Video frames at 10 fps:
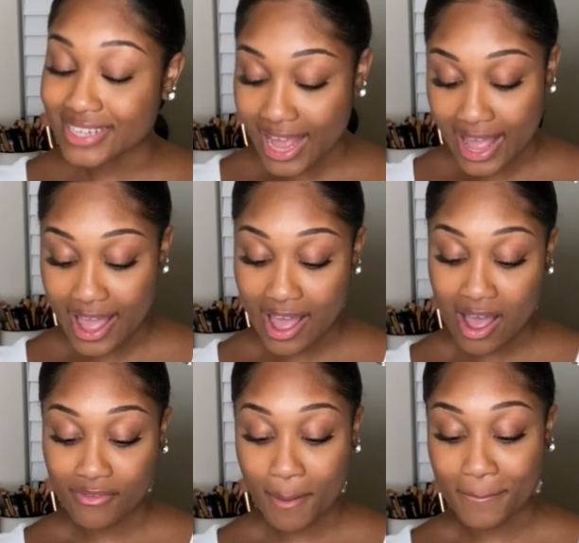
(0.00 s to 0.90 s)
I
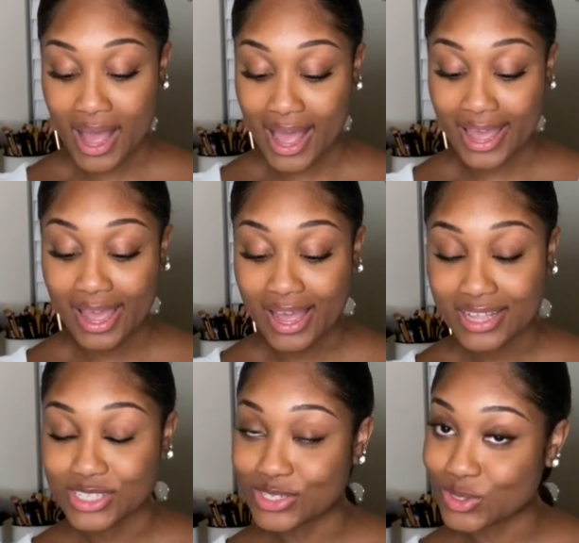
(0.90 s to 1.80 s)
have my
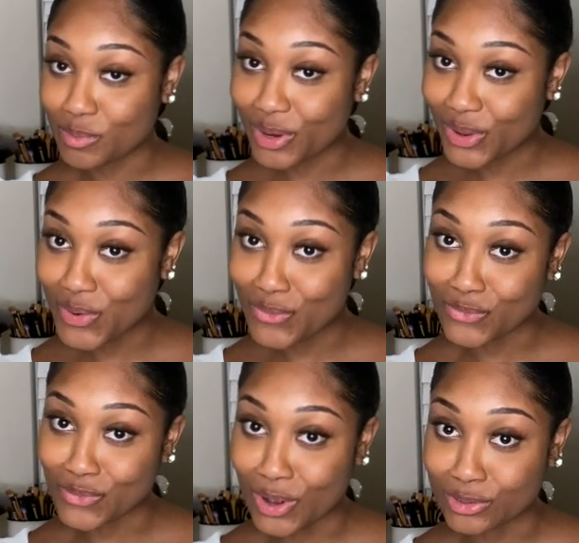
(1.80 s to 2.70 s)
super cute
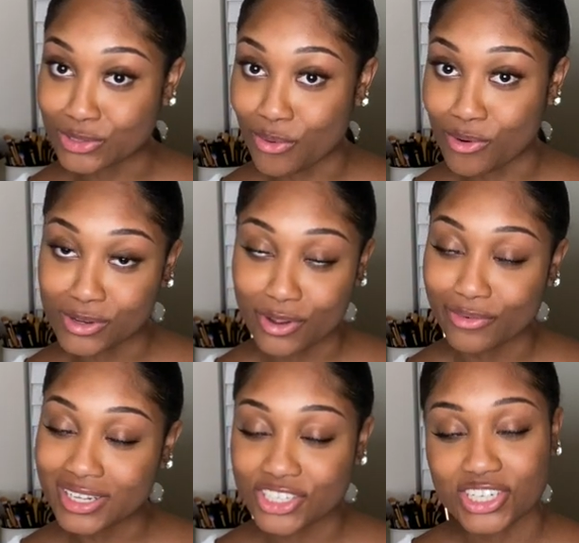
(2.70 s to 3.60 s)
rose quartz or
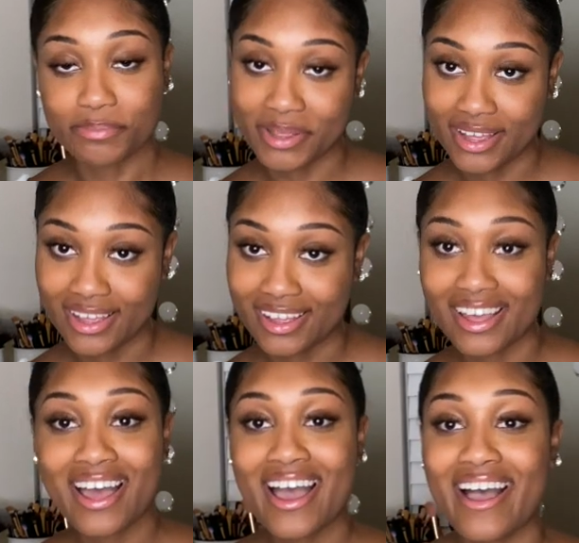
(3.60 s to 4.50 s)
really it's just pink
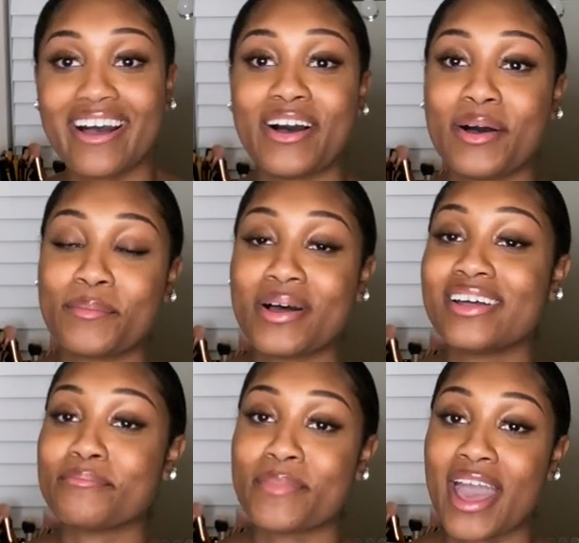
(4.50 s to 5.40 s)
um,
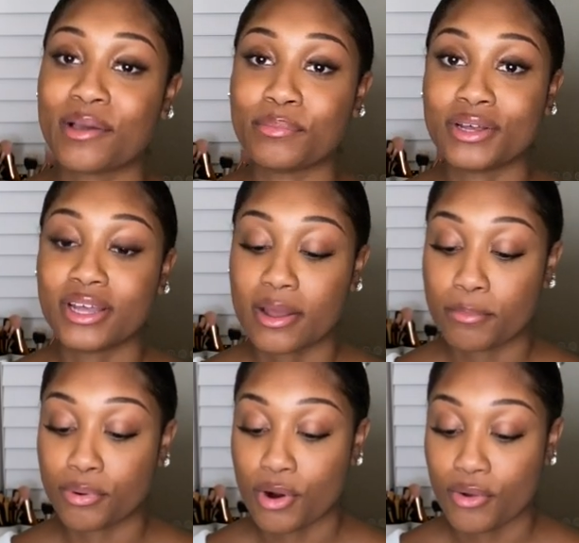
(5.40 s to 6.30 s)
MacBook
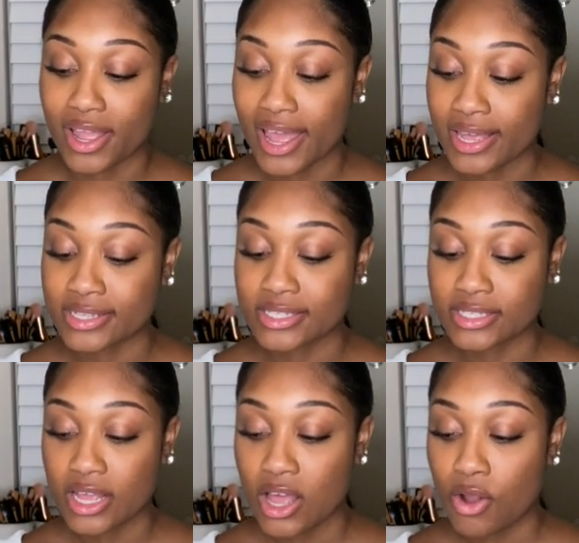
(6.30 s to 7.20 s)
Pro case.
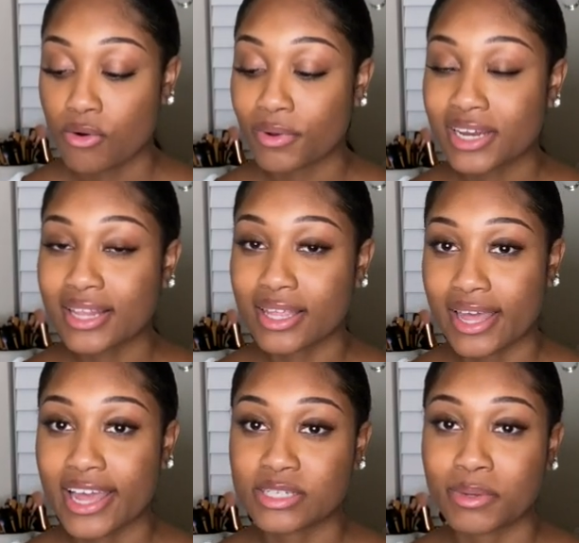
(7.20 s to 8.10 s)
Well really not the
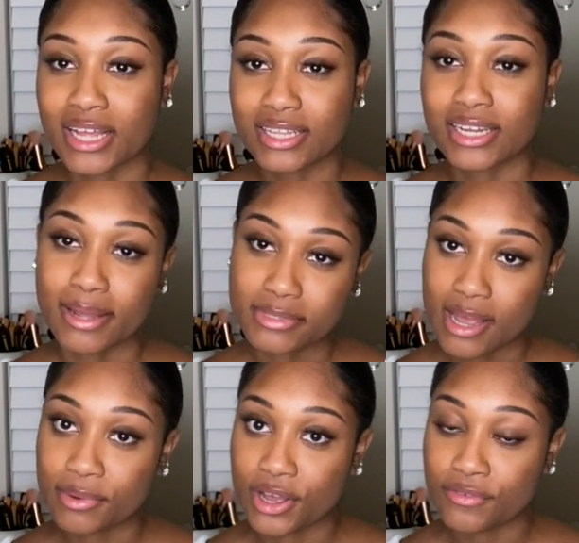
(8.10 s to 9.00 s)
case but like the
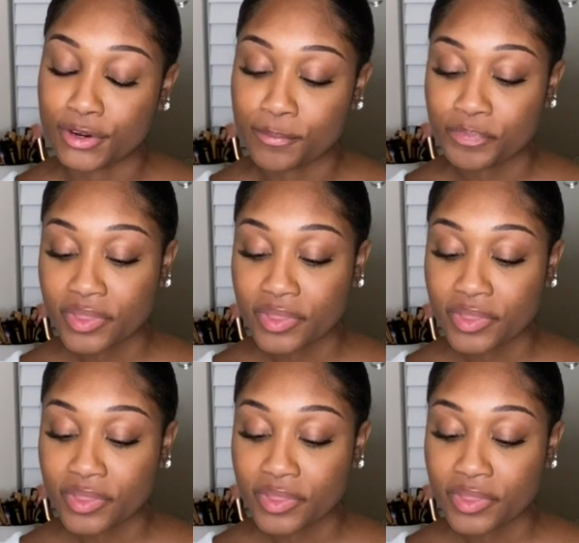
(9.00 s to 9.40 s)
laptop cover.